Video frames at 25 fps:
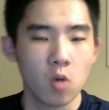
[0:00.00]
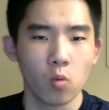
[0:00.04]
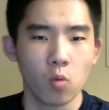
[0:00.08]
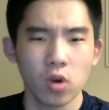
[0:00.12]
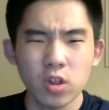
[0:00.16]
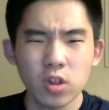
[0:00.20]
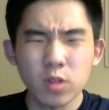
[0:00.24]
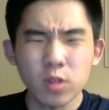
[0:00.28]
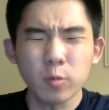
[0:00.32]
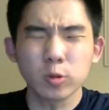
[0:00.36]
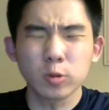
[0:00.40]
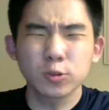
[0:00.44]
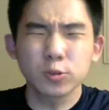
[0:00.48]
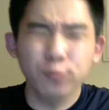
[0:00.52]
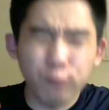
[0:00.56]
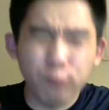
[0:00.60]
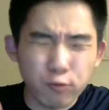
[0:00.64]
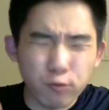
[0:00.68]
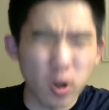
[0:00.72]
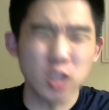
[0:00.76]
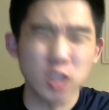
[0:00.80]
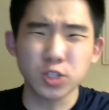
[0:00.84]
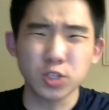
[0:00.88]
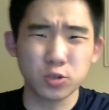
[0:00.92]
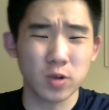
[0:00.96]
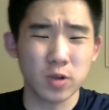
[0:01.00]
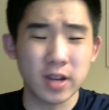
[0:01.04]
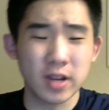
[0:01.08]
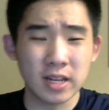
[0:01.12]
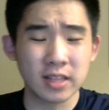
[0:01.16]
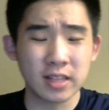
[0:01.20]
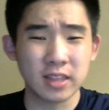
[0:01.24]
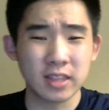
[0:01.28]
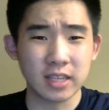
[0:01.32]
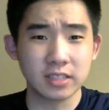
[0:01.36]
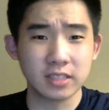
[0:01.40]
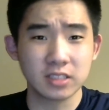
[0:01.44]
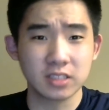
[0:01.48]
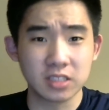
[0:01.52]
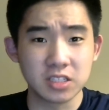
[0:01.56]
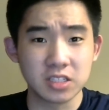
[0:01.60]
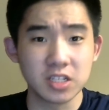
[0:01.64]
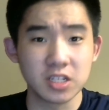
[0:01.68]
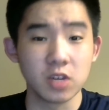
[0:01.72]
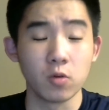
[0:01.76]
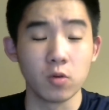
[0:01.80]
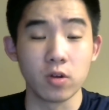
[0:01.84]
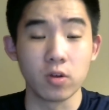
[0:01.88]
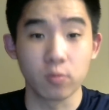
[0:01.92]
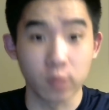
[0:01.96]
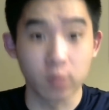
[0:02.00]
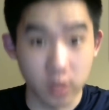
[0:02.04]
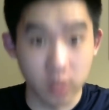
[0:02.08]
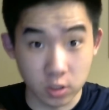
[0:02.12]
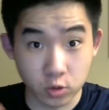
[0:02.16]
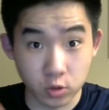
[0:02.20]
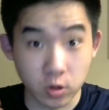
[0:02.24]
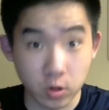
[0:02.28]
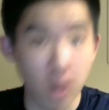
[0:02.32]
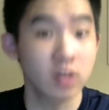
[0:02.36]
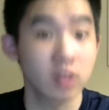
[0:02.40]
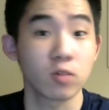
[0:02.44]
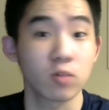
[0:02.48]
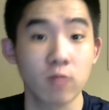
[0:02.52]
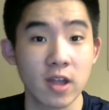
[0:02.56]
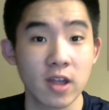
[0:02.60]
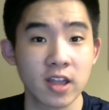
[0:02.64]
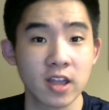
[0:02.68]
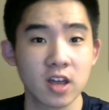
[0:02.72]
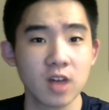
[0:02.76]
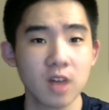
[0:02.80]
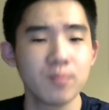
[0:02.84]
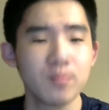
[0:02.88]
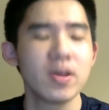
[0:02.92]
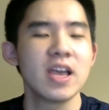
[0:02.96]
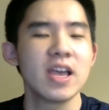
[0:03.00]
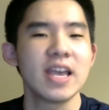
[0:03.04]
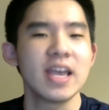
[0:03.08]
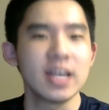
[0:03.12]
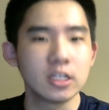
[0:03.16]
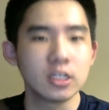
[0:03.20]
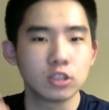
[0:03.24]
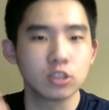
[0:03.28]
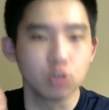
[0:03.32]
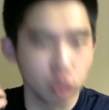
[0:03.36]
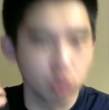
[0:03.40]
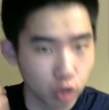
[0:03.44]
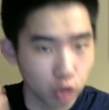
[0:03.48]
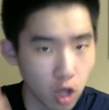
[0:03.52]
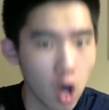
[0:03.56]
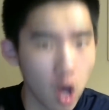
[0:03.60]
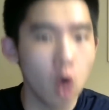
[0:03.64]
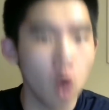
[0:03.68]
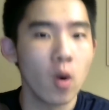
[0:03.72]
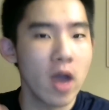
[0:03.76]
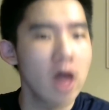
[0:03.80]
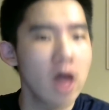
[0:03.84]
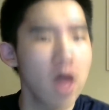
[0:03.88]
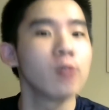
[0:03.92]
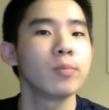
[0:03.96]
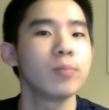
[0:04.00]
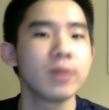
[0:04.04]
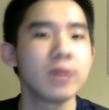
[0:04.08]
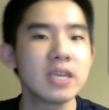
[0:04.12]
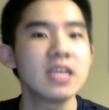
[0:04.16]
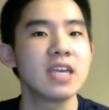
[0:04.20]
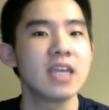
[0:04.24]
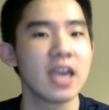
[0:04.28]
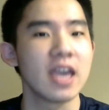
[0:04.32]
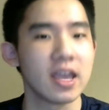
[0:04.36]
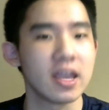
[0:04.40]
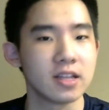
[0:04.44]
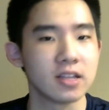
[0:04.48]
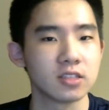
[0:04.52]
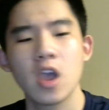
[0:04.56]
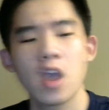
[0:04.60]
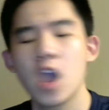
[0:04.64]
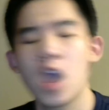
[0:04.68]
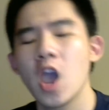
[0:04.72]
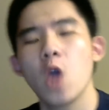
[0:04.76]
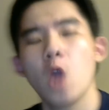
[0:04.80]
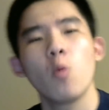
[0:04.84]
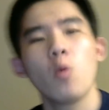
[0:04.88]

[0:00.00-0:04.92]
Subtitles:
One of the most frustrating things to deal with when you're trying to rank up is low LP gains.